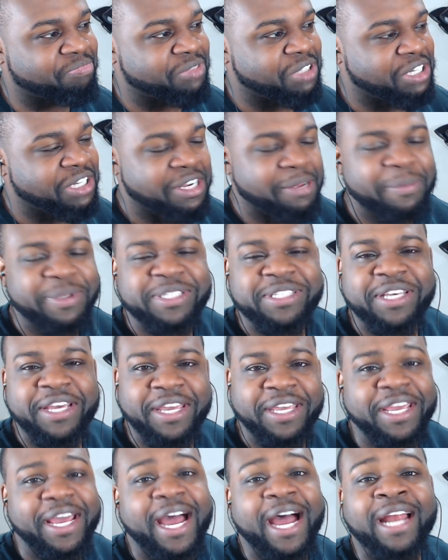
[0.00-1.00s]
let me tell
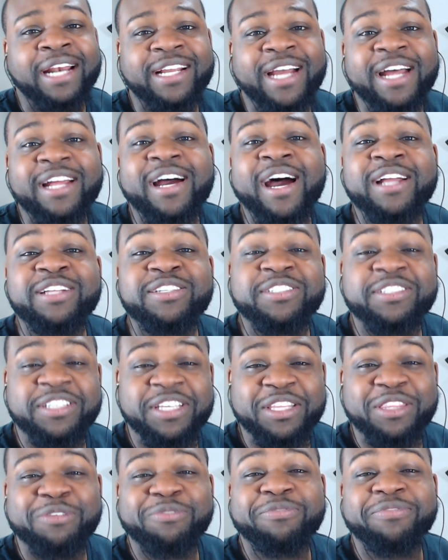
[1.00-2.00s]
you, I I, I just
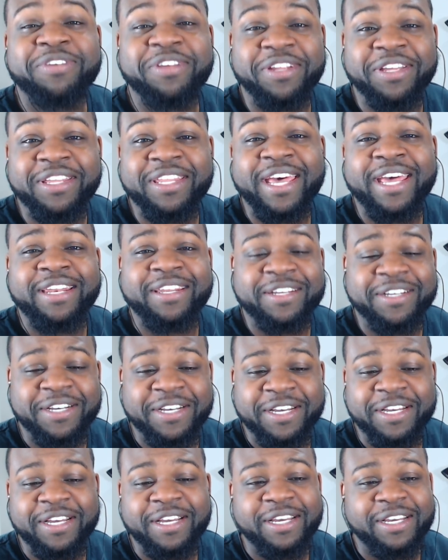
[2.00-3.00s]
get the feeling that
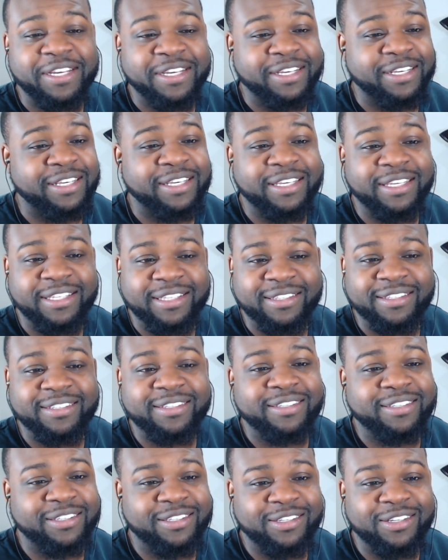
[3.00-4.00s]
uh,
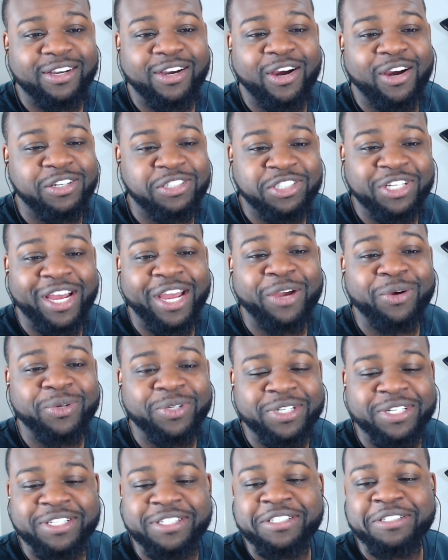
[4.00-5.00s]
our
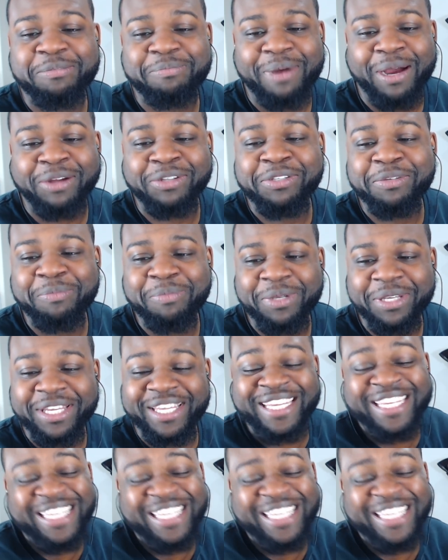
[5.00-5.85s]
childhood is about to be.